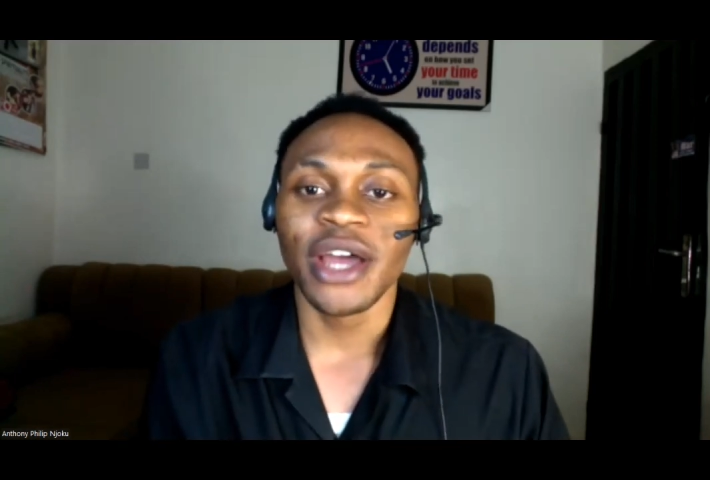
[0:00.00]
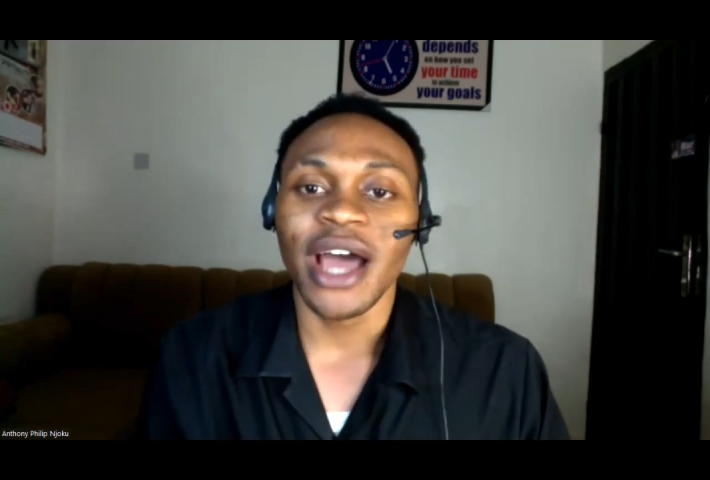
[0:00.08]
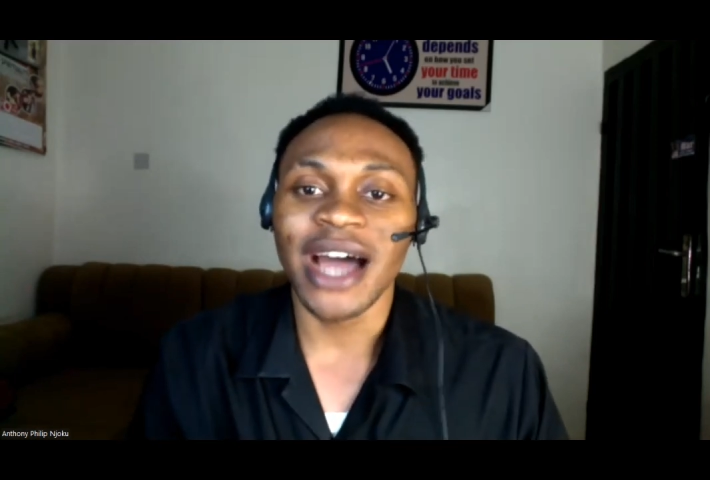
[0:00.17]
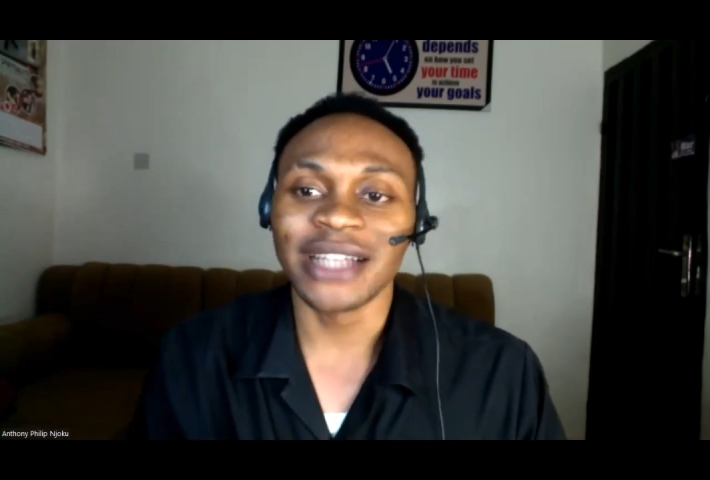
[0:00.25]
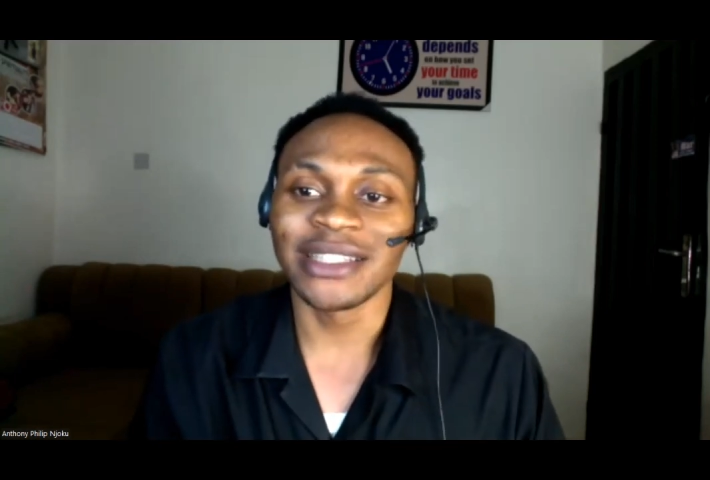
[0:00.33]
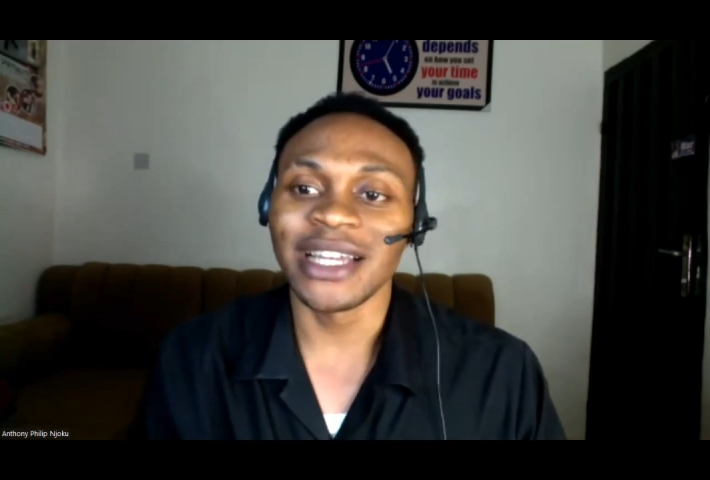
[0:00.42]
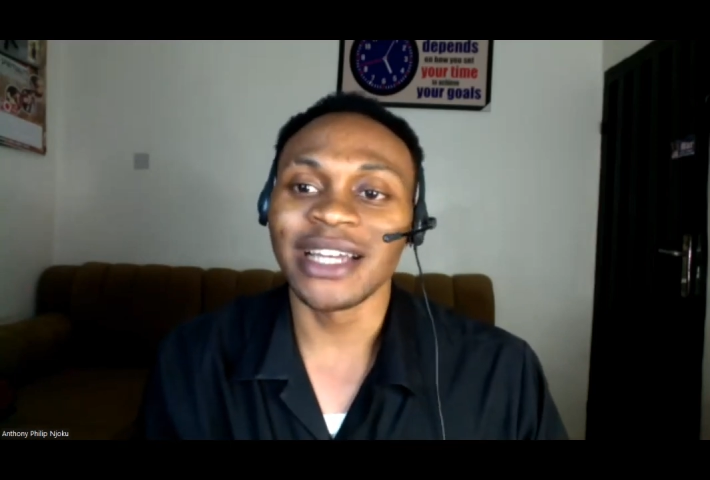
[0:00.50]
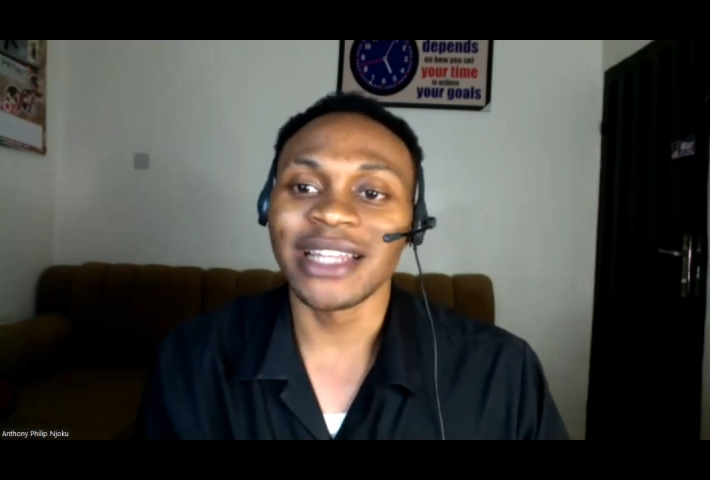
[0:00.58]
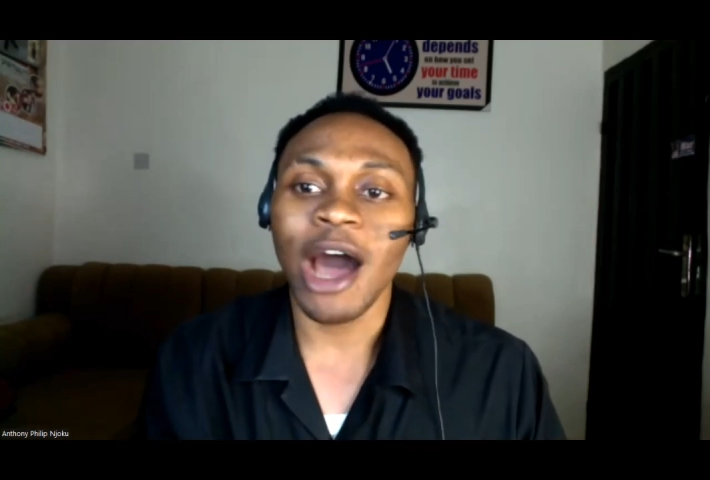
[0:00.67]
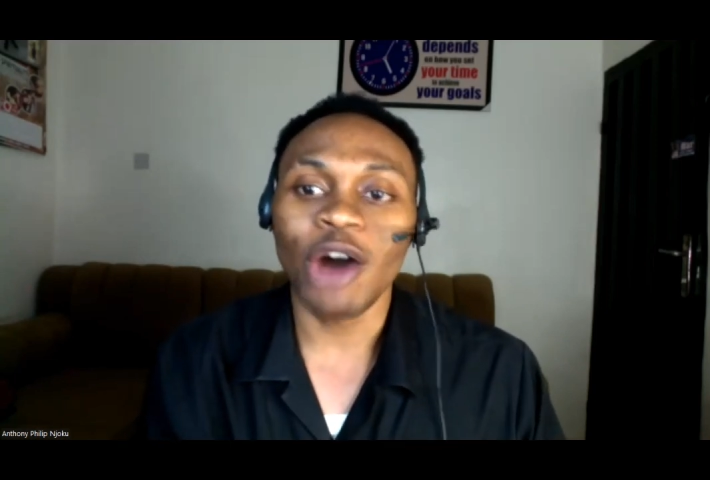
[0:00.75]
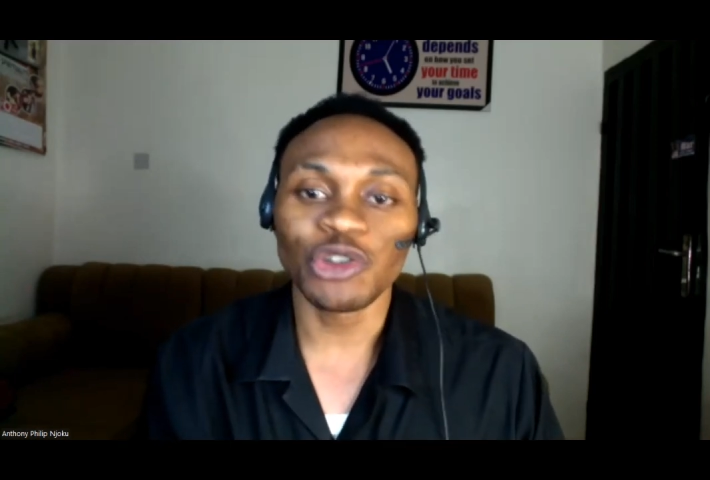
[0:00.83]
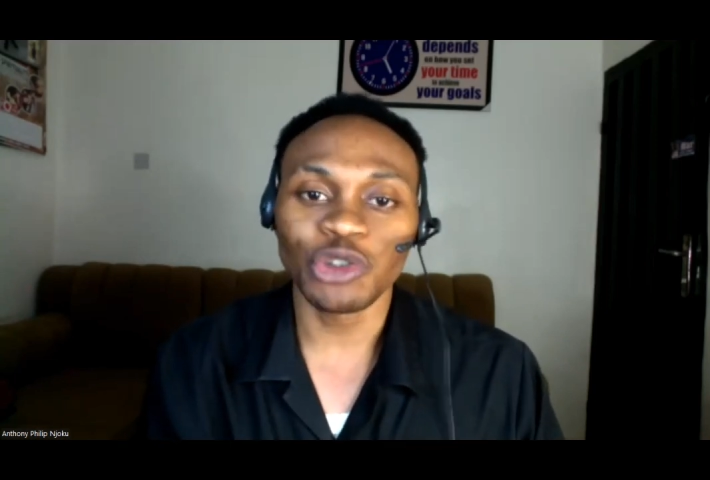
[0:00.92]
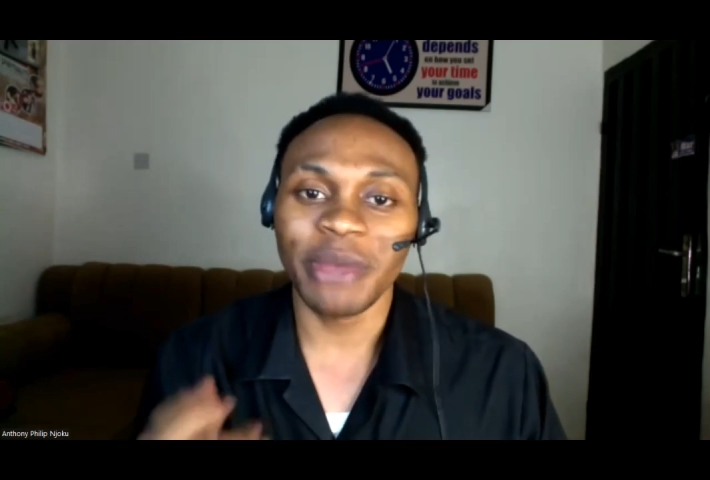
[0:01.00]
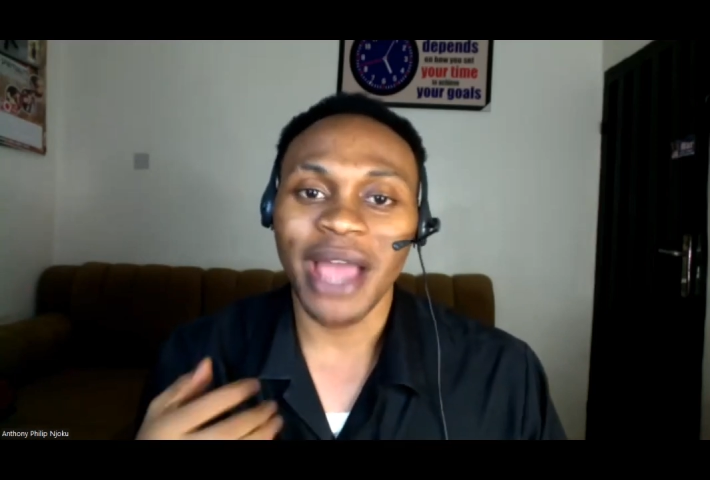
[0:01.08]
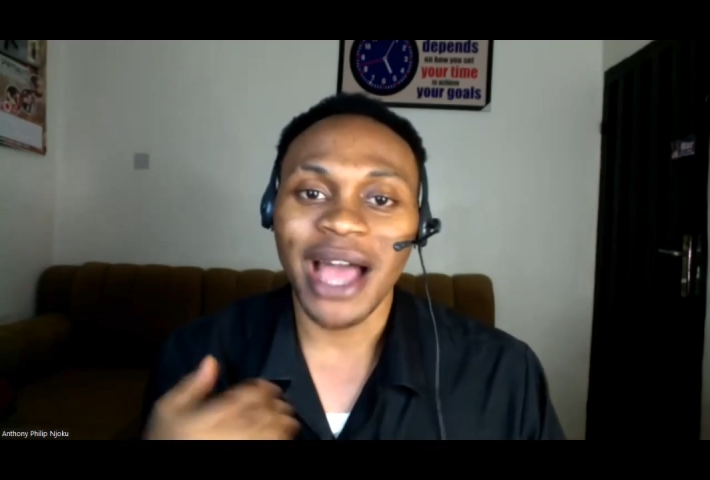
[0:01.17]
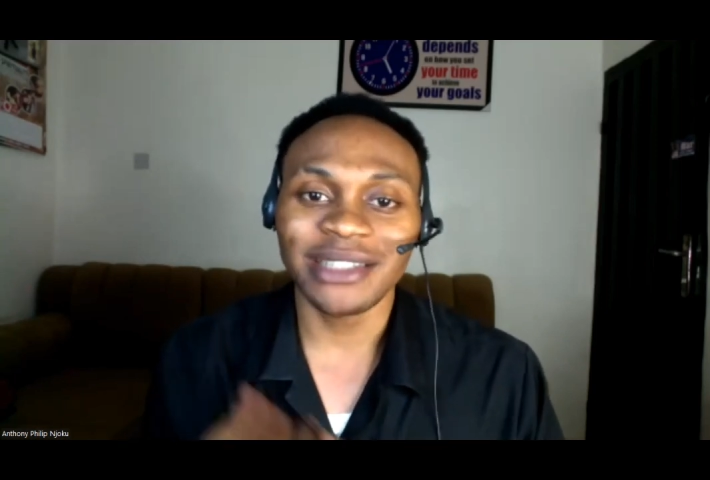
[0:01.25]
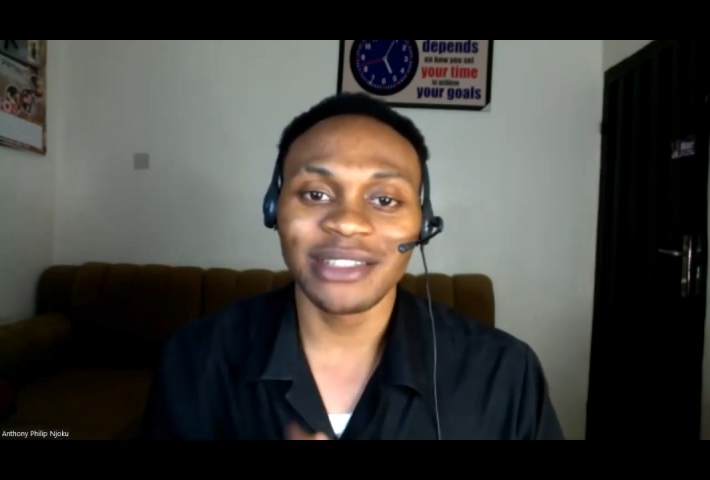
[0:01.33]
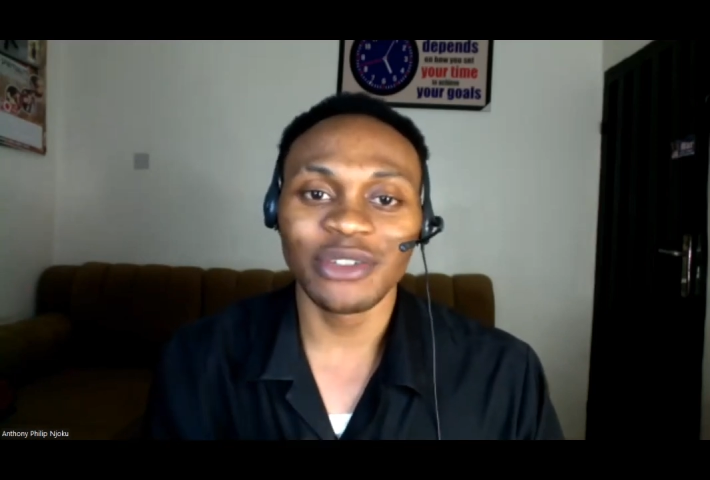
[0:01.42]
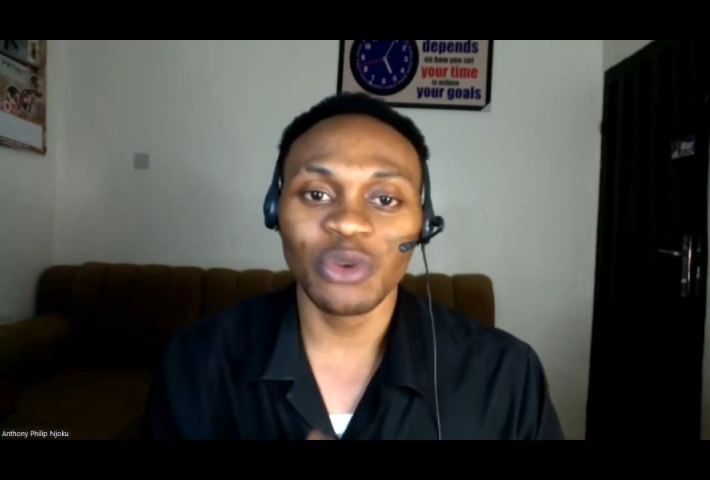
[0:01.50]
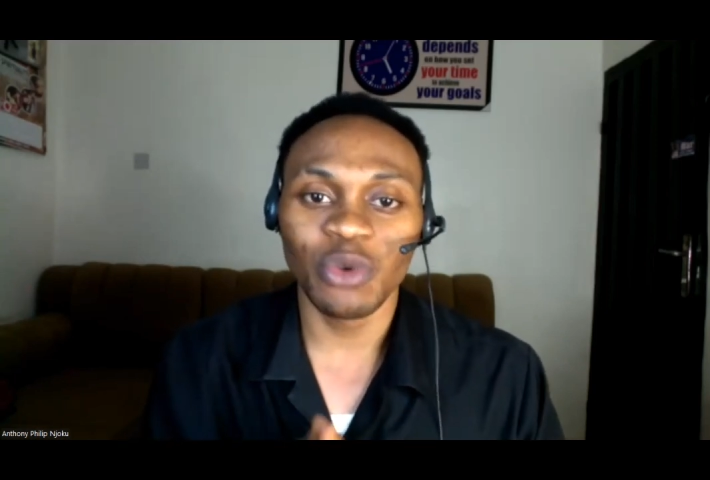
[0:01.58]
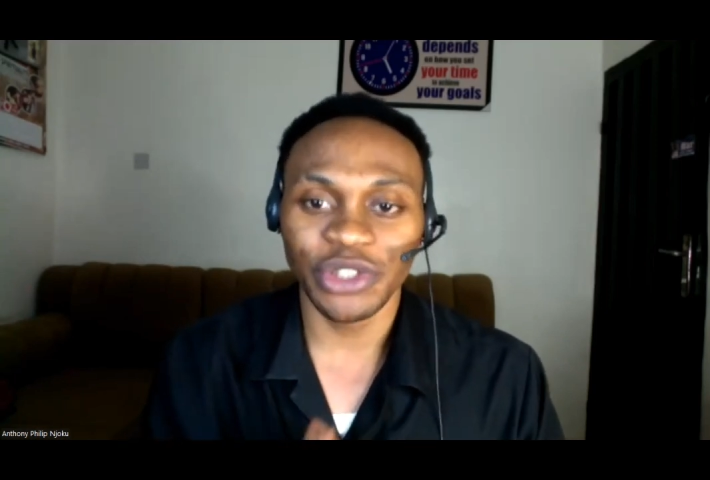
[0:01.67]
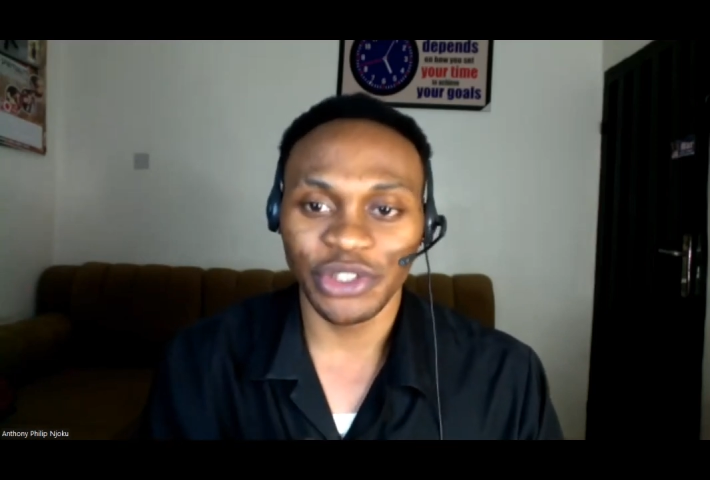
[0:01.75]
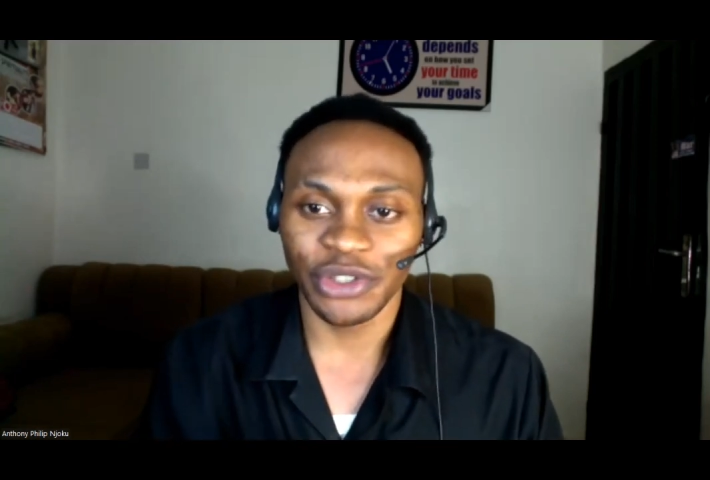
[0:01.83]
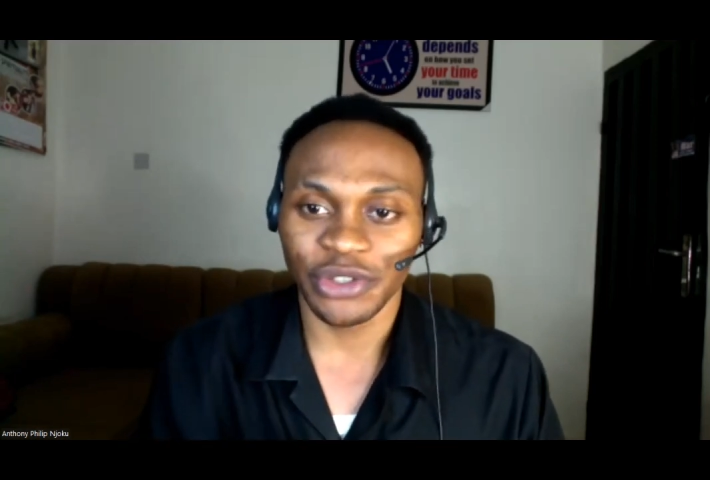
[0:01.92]
and then I'll also be asking
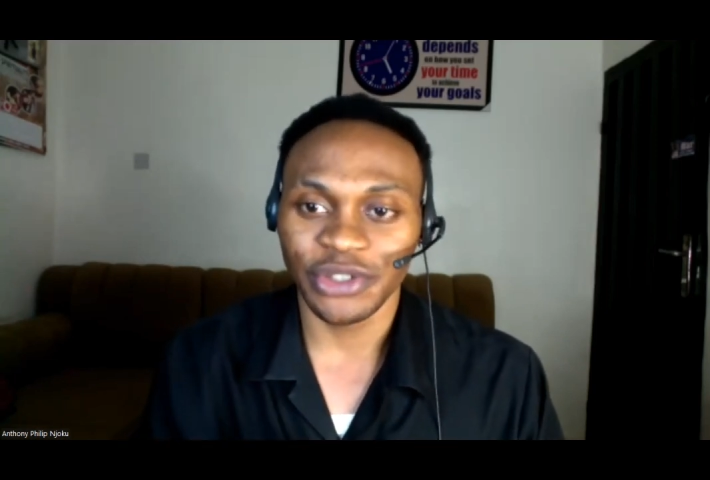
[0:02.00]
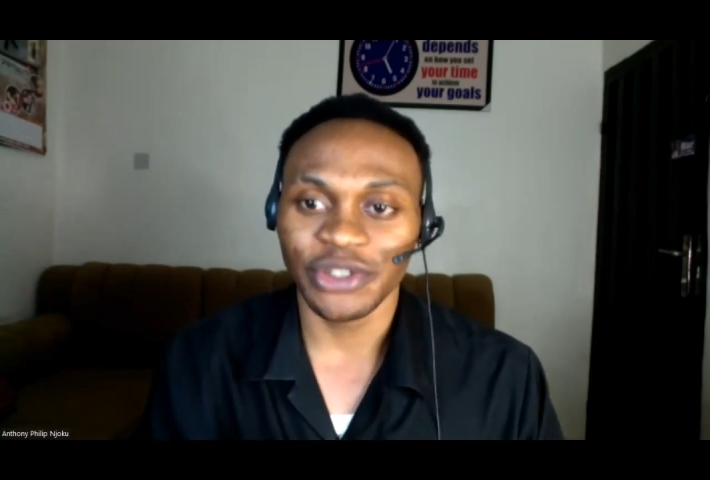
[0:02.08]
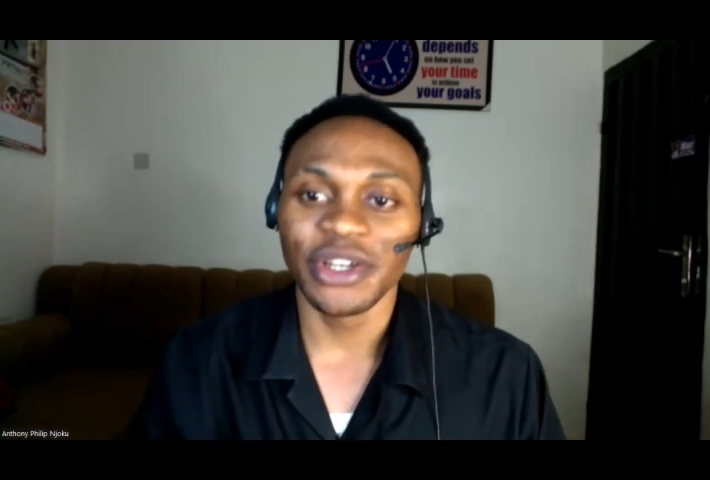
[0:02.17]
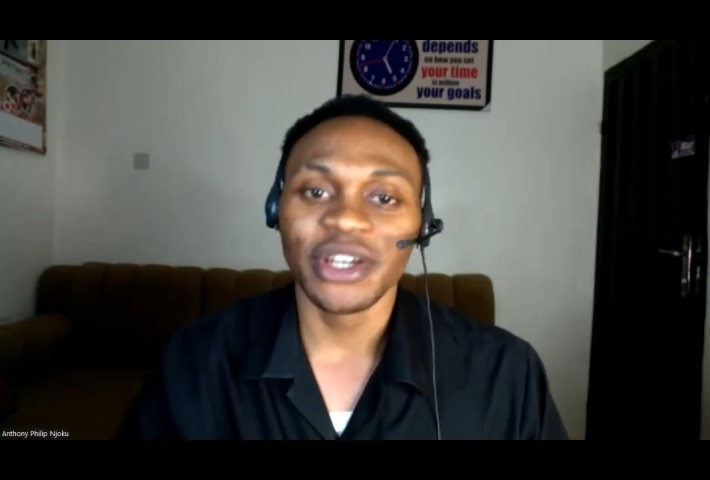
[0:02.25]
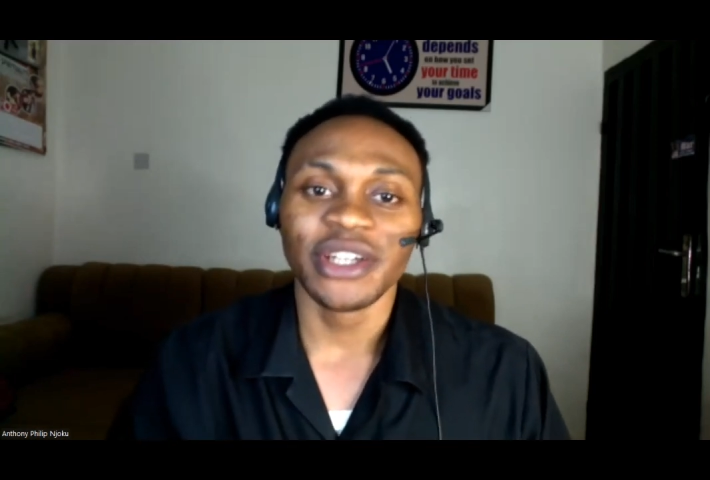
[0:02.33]
questions.